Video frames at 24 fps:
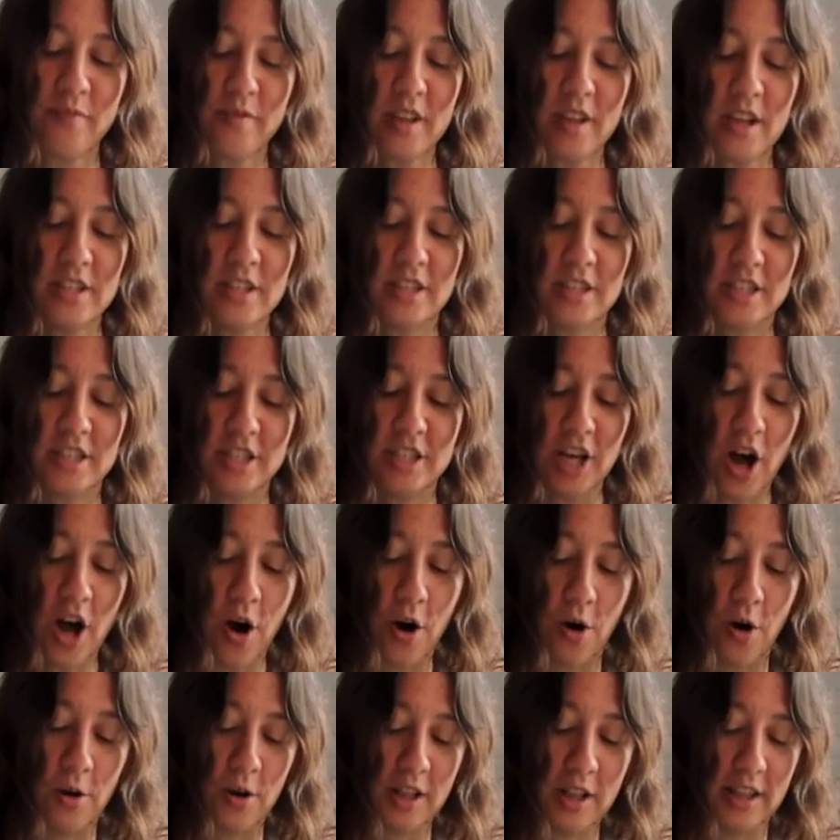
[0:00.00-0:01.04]

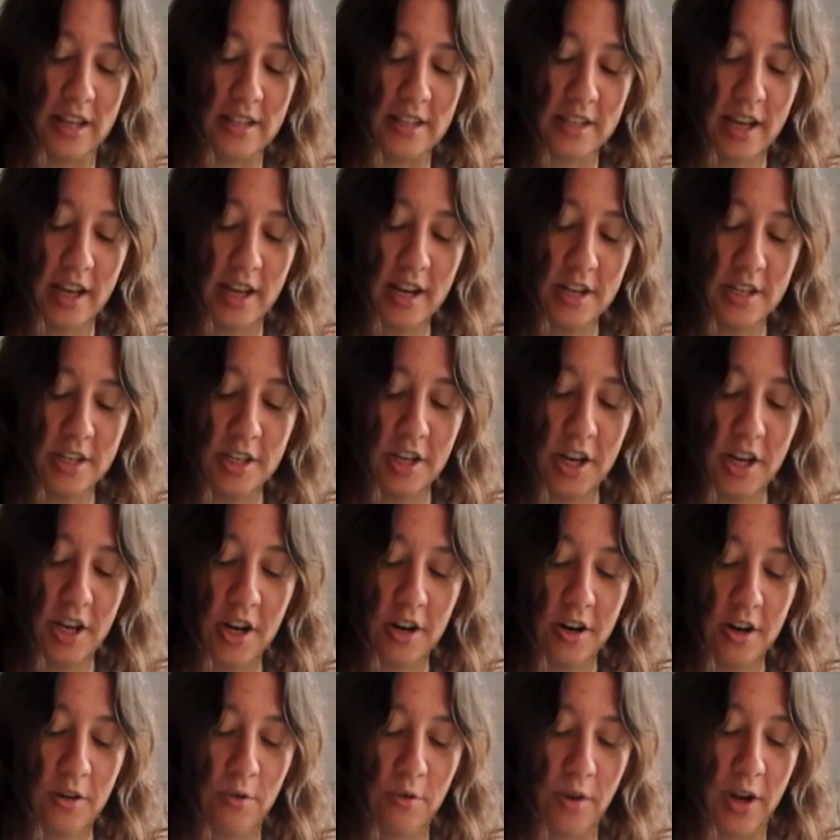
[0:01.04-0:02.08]
So let's get into
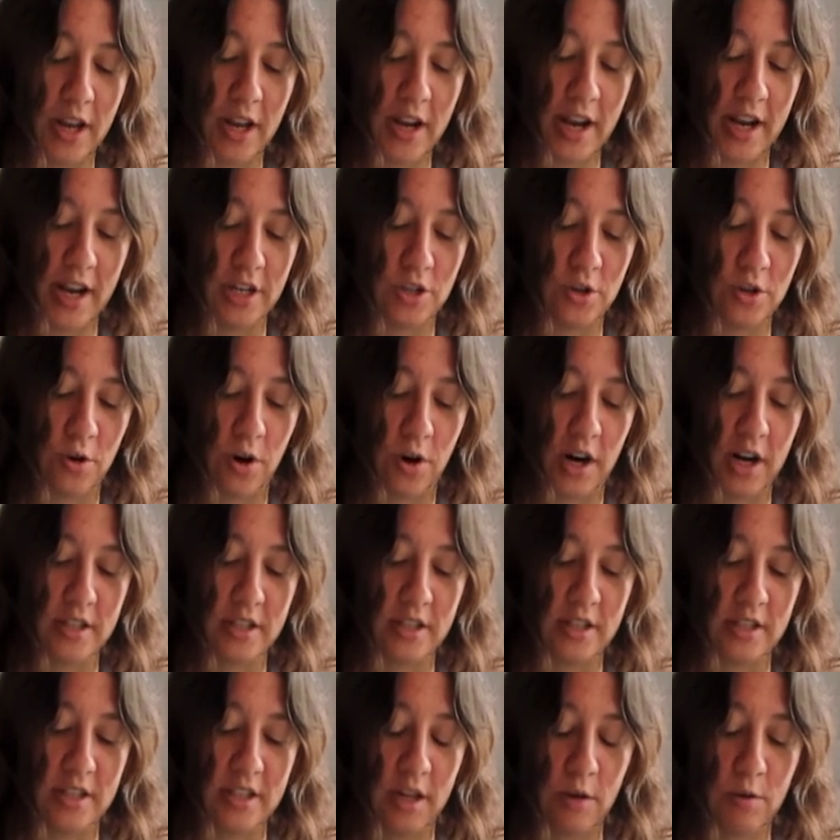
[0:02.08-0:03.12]
your reading, Taurus,
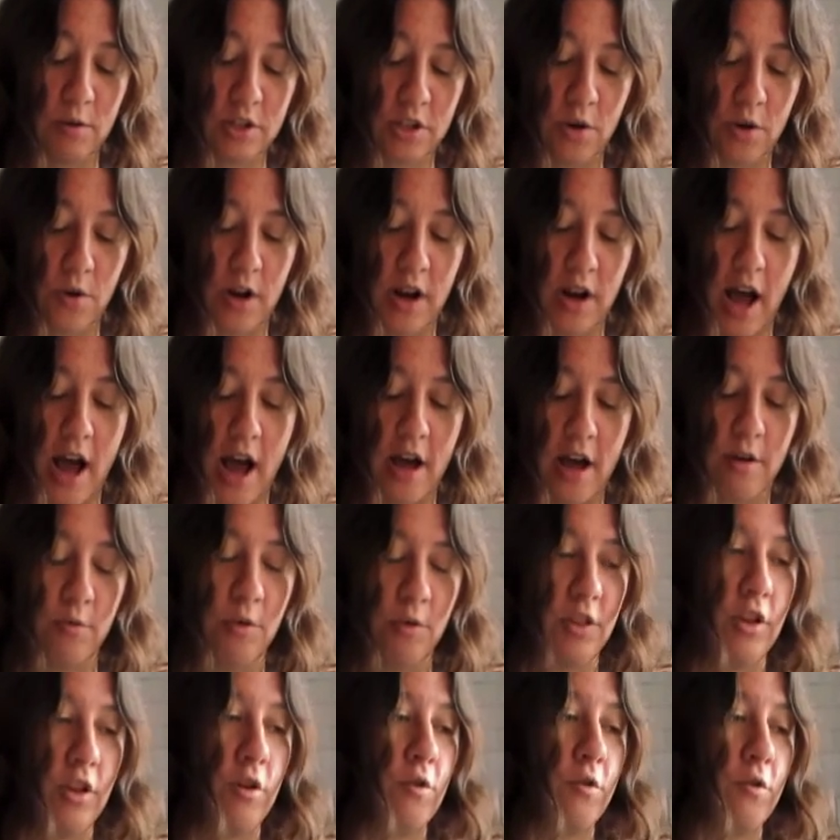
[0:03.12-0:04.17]
and see what's going on
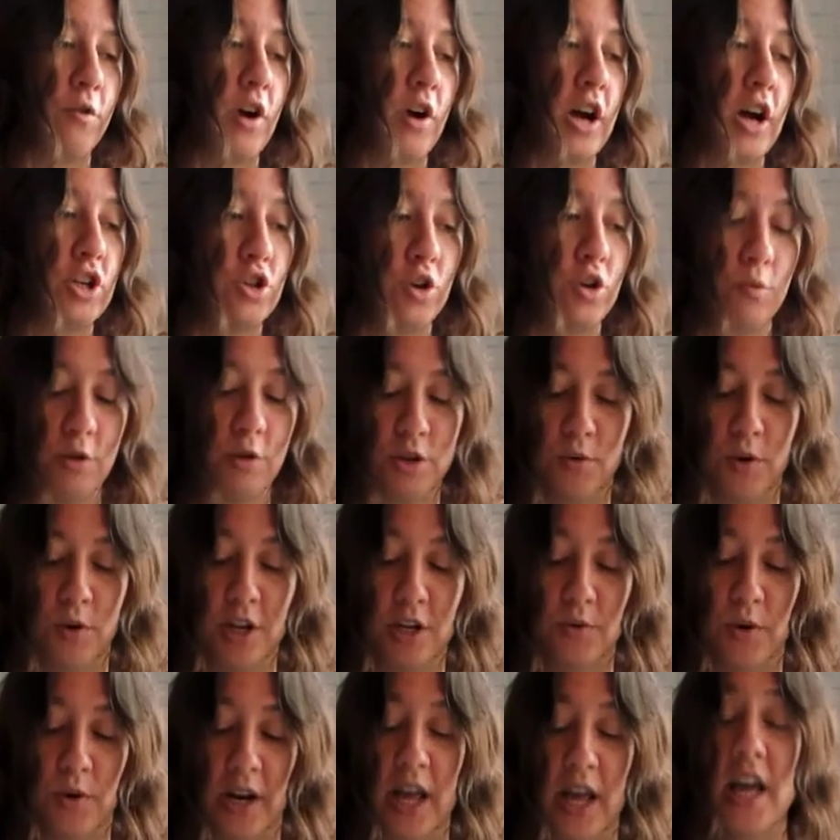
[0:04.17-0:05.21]
with you for October
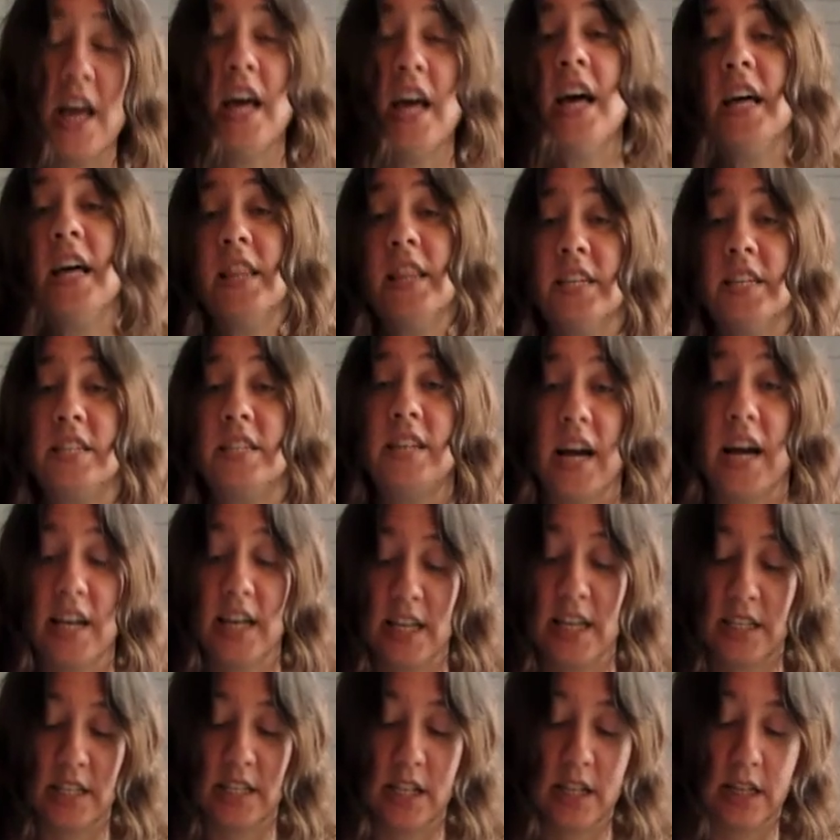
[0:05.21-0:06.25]
2020. This deck
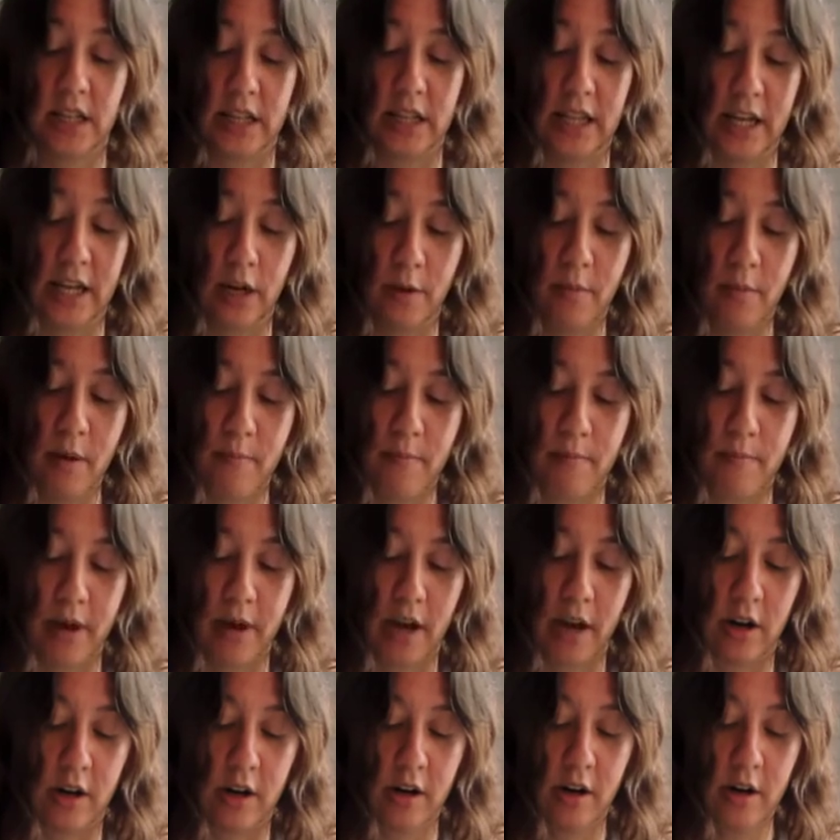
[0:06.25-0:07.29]
is a little bit
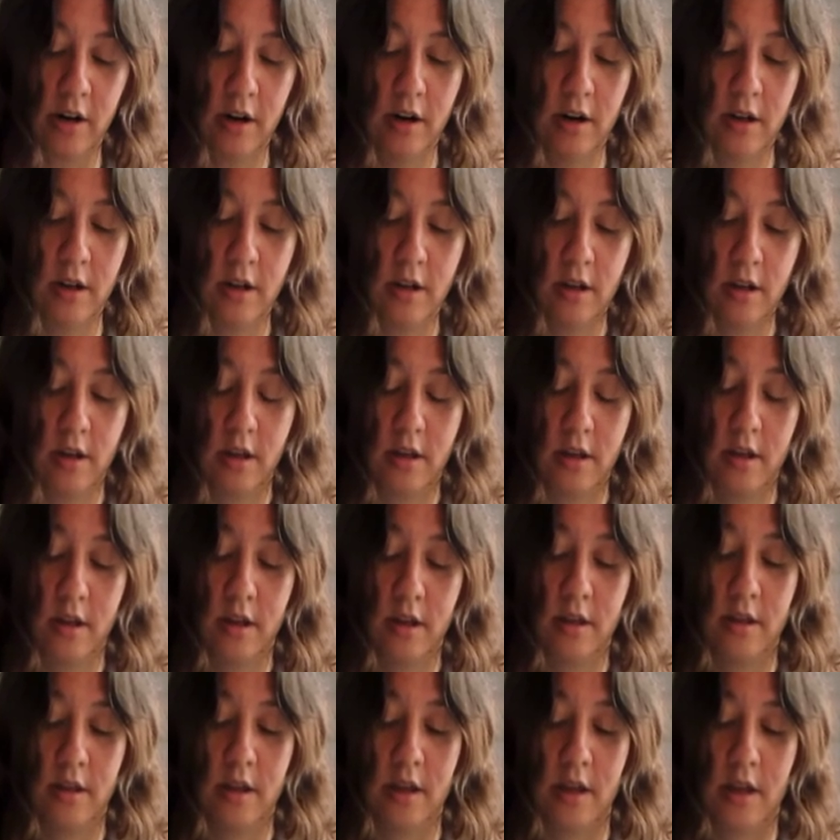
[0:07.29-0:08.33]
bigger
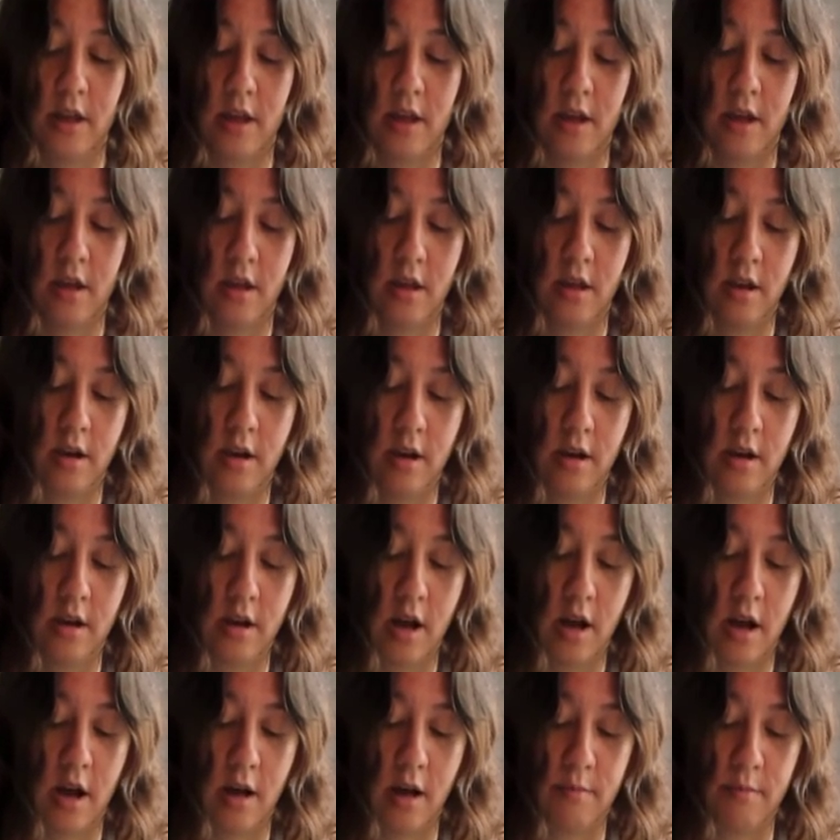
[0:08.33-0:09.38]
than
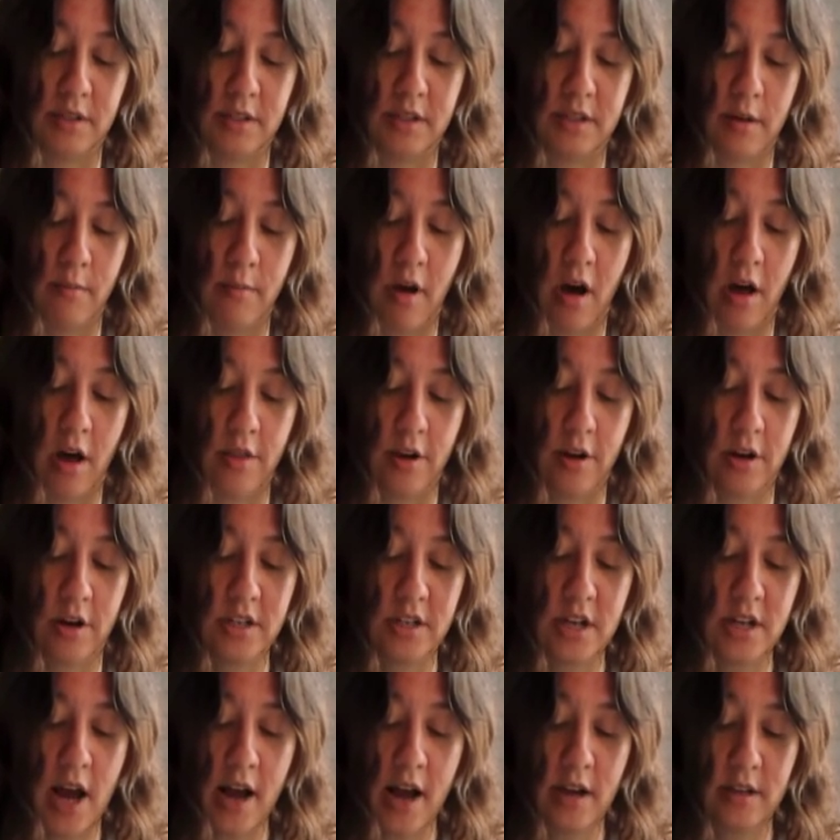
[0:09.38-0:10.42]
some other
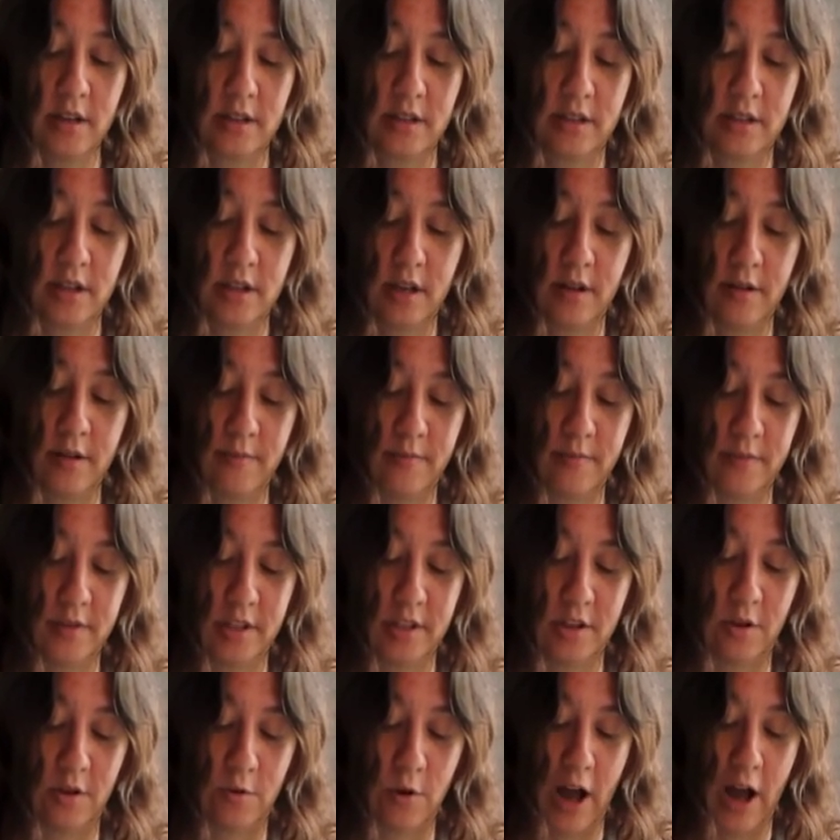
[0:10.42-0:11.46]
decks,
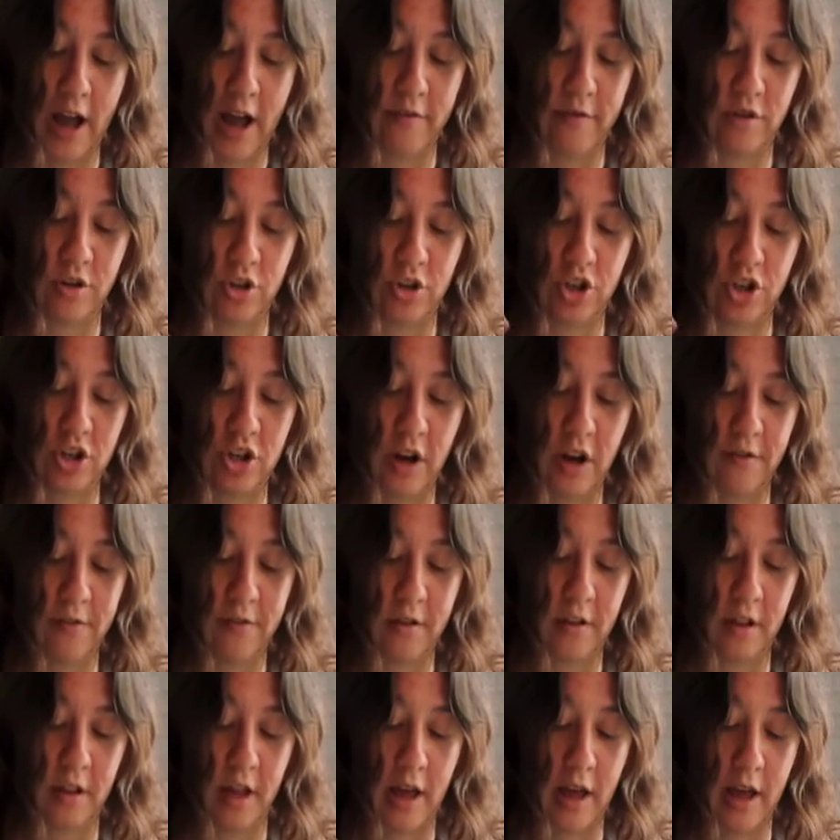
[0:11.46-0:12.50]
so I have to
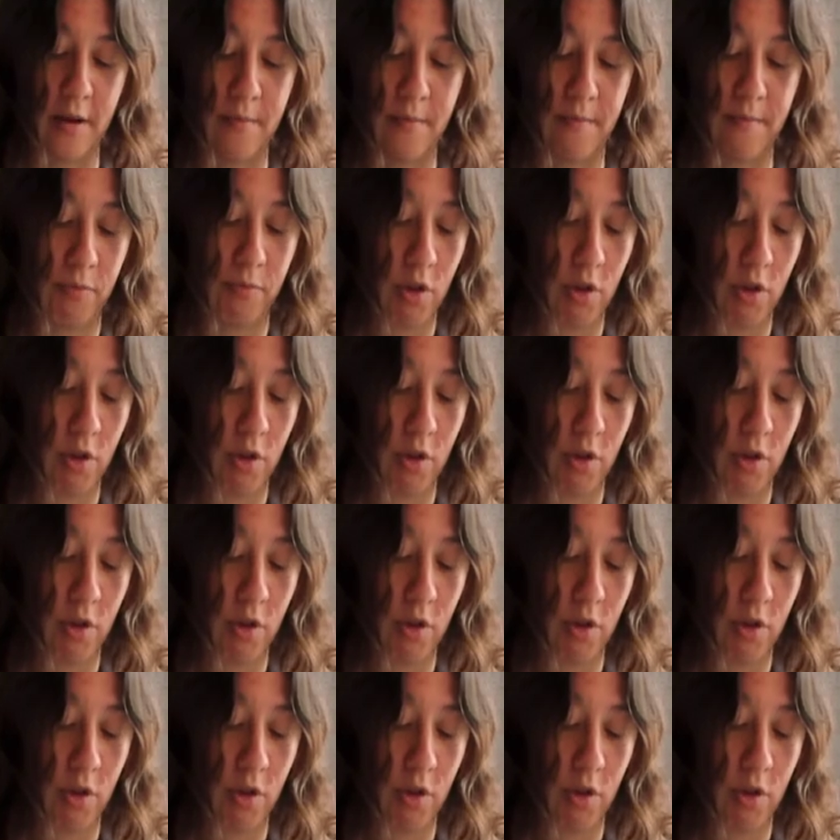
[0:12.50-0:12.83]
shuffle it.